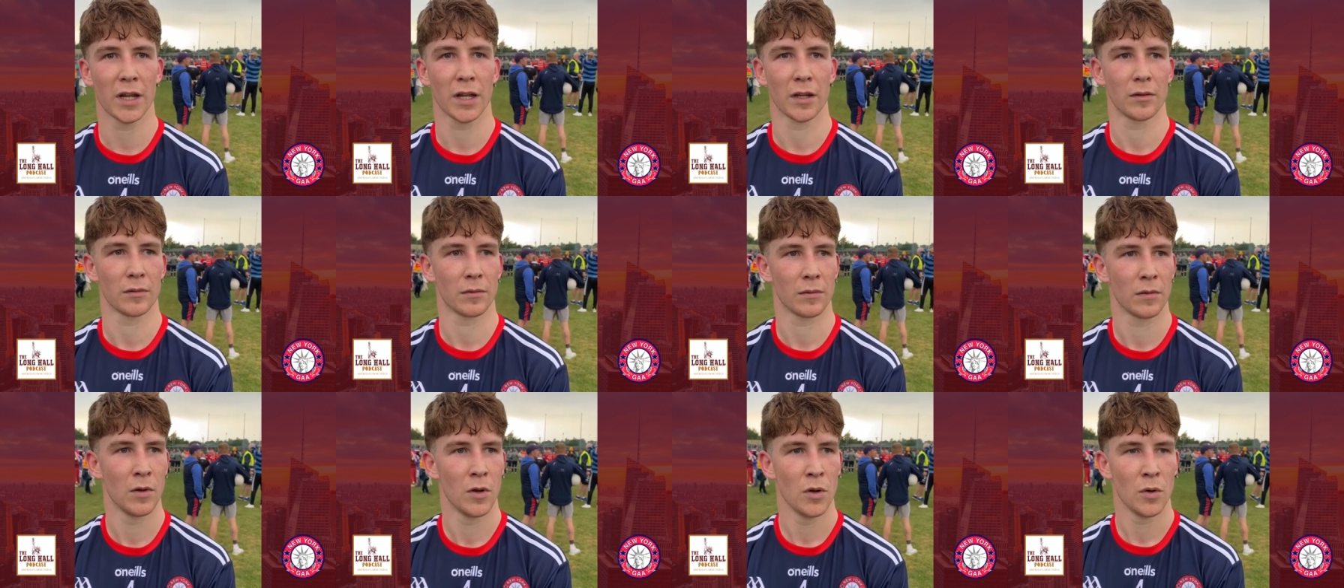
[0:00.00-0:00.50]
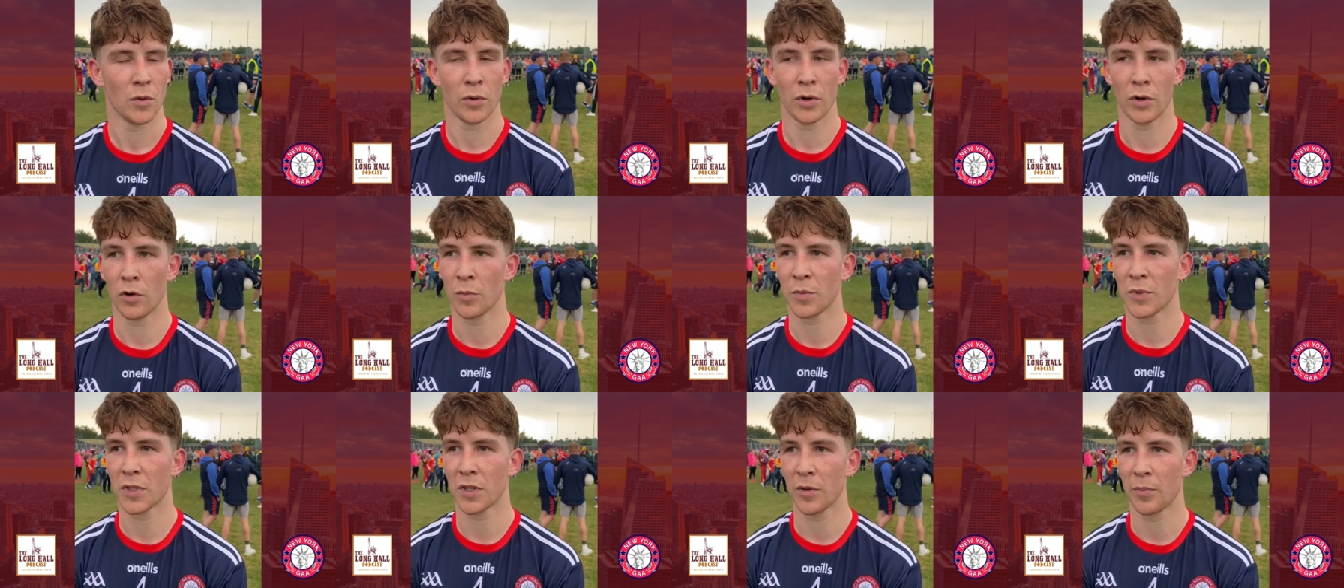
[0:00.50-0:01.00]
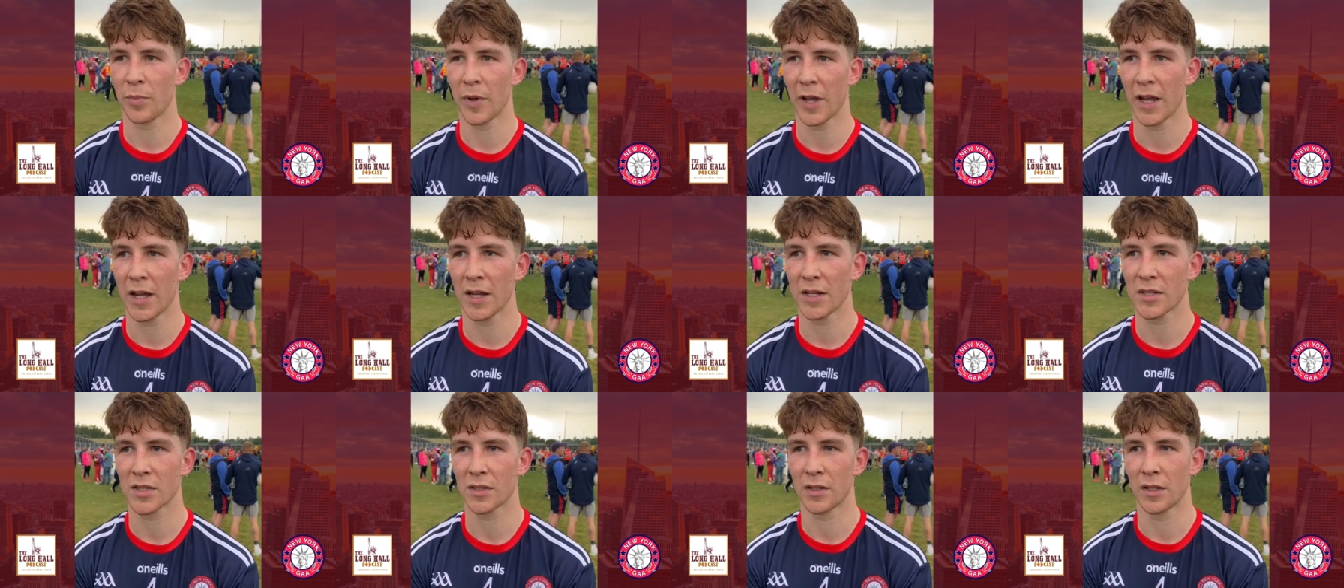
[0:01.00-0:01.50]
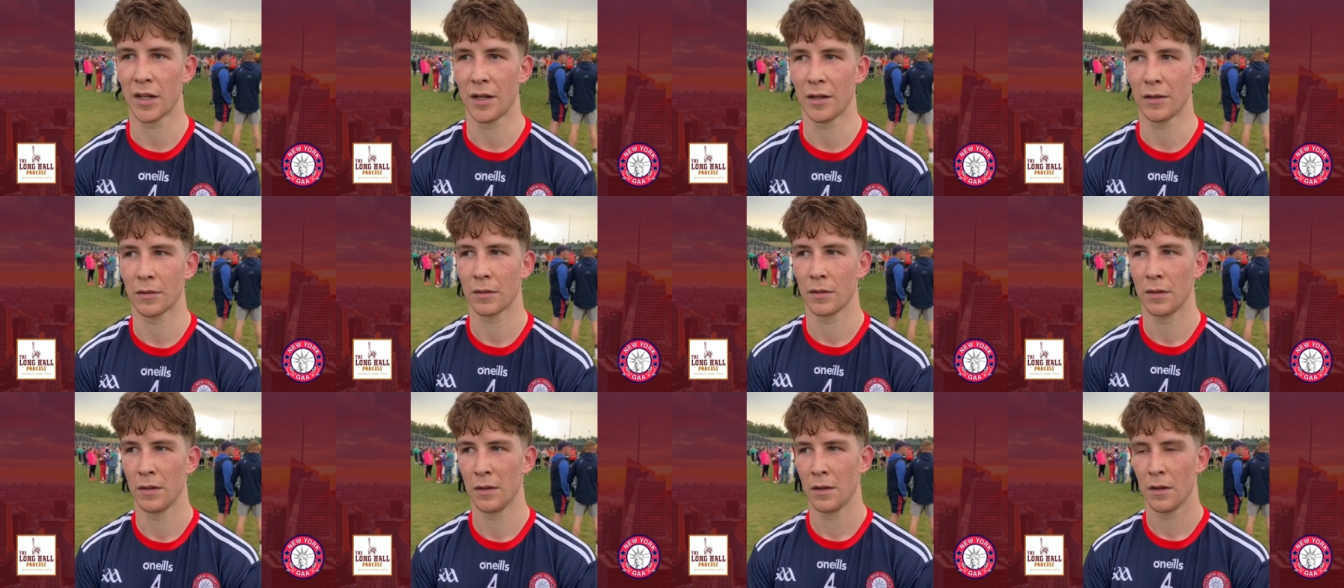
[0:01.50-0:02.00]
and we were up to the pace, and then
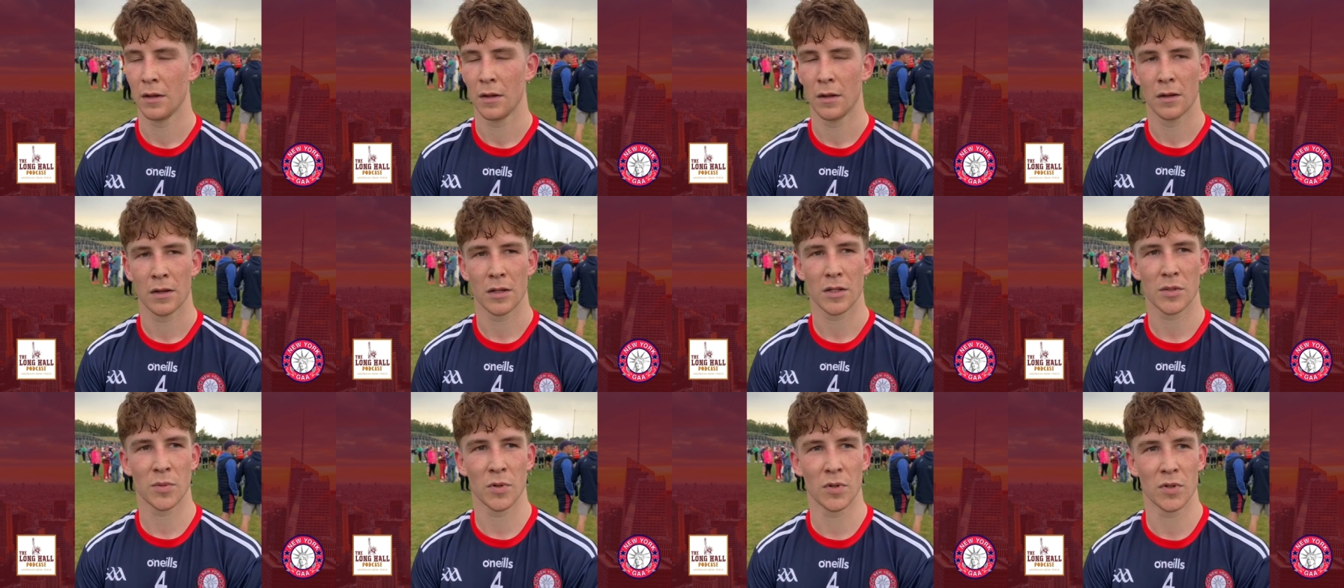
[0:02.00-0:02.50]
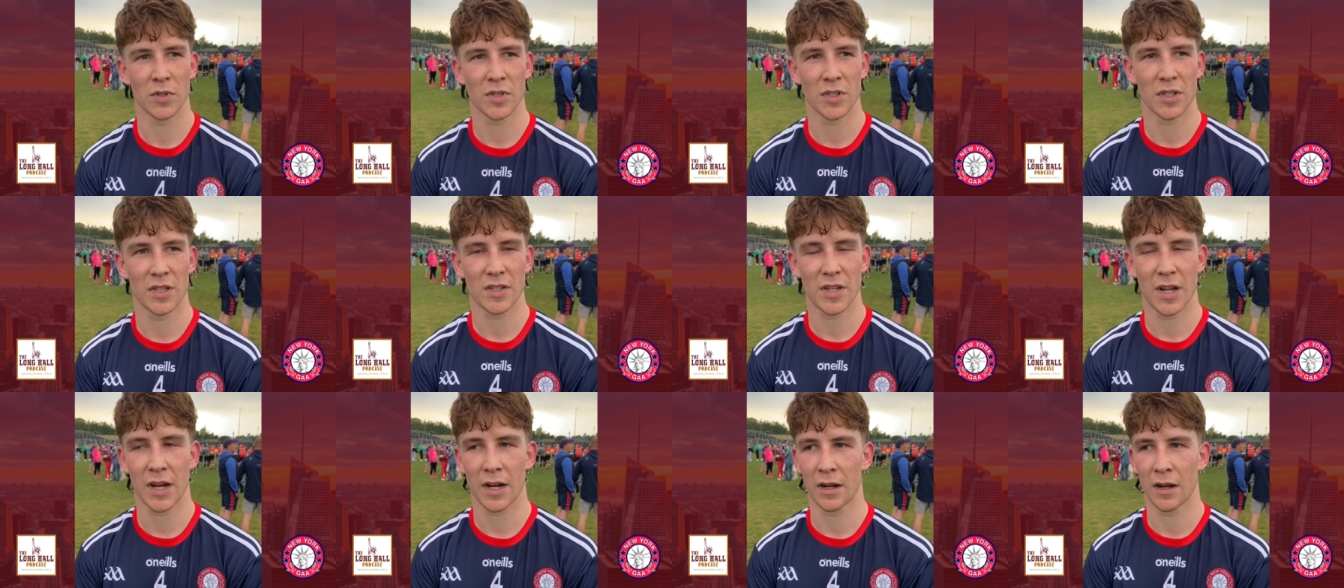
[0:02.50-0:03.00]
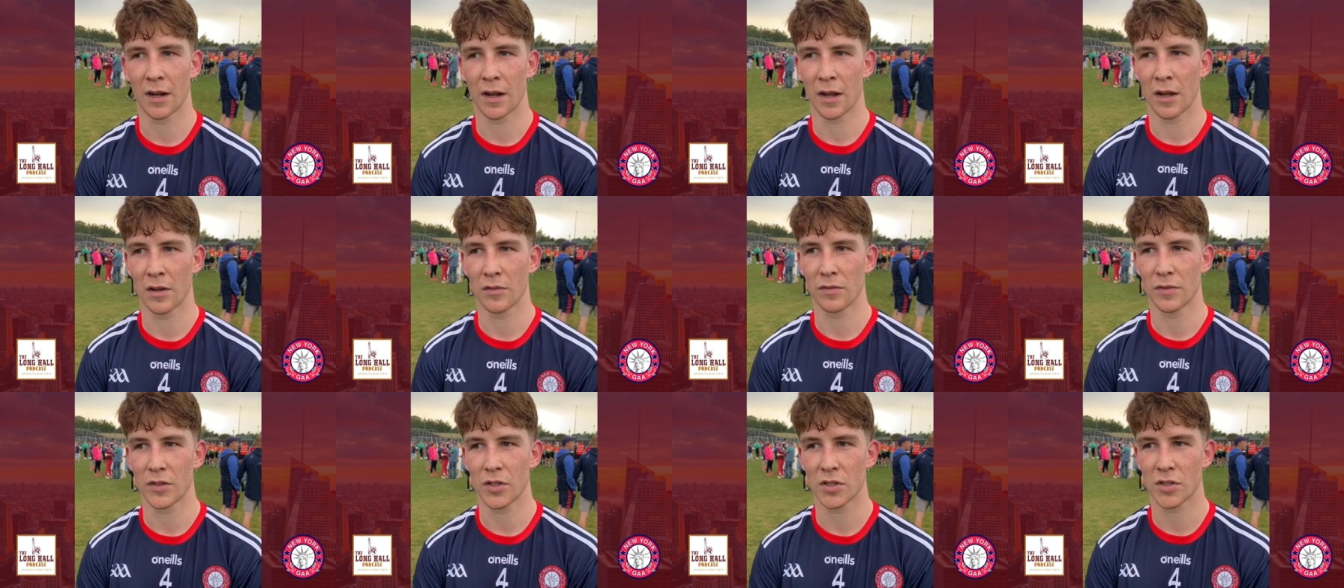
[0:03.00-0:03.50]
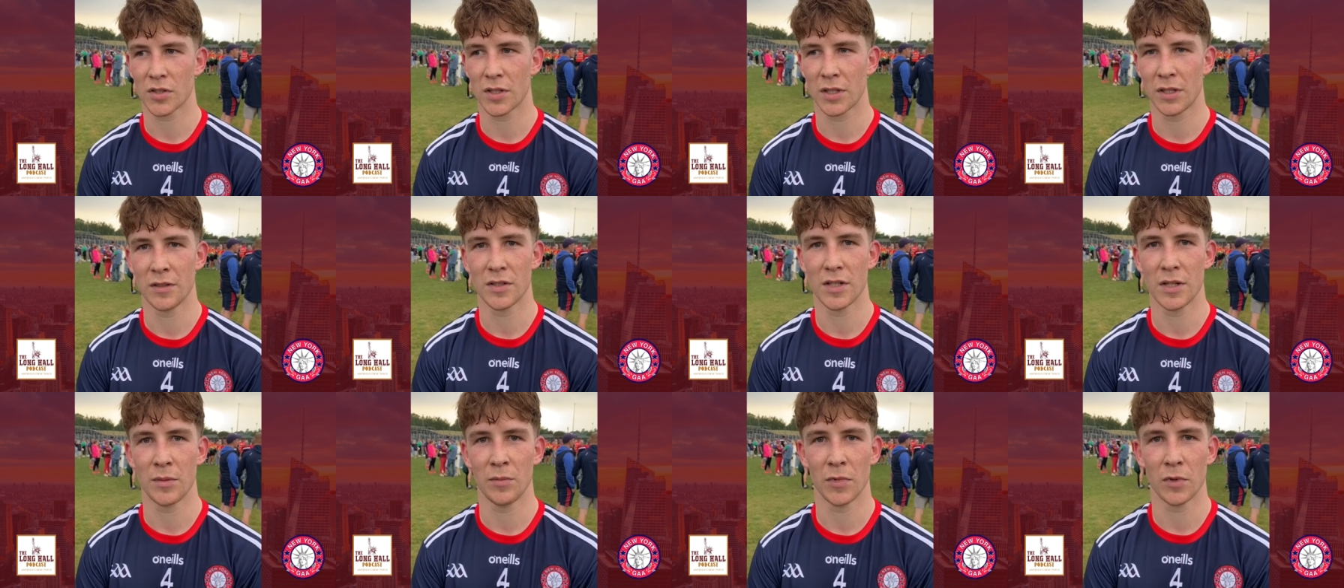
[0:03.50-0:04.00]
I suppose in the second half just
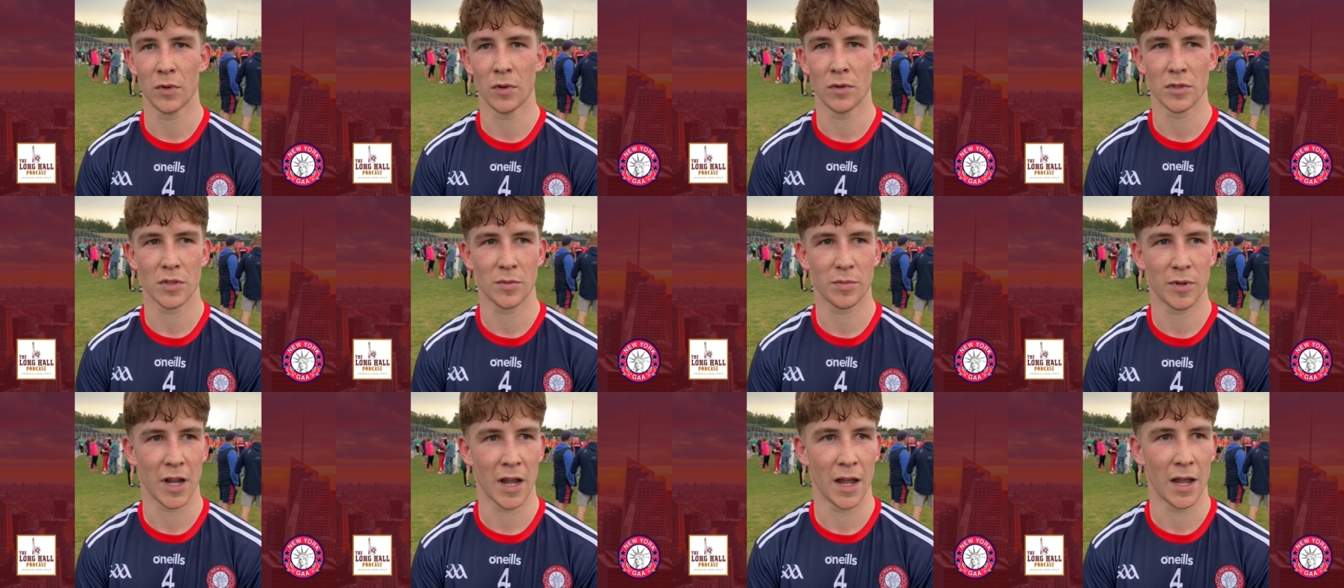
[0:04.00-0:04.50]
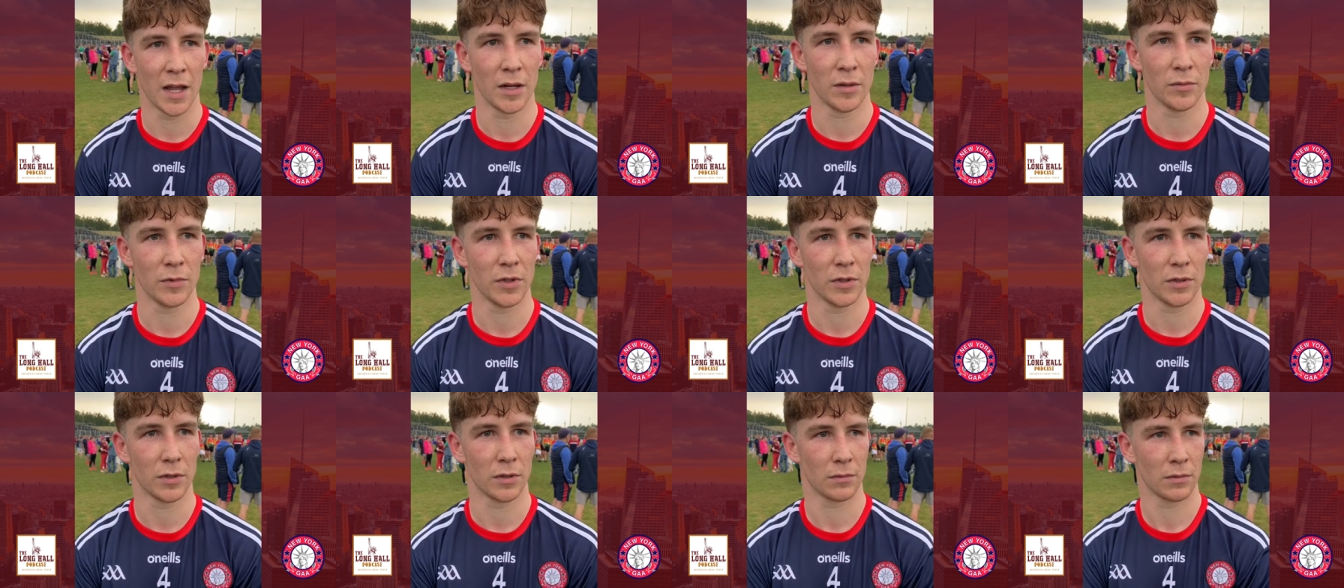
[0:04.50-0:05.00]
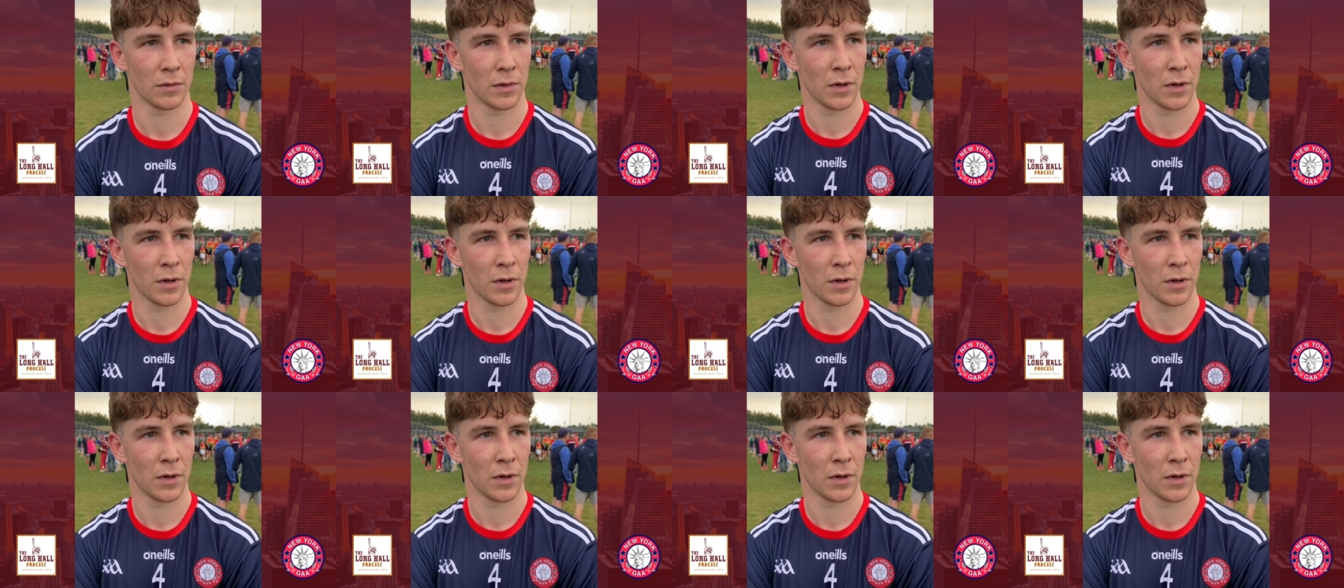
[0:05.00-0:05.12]
didn't seem to go as planned. We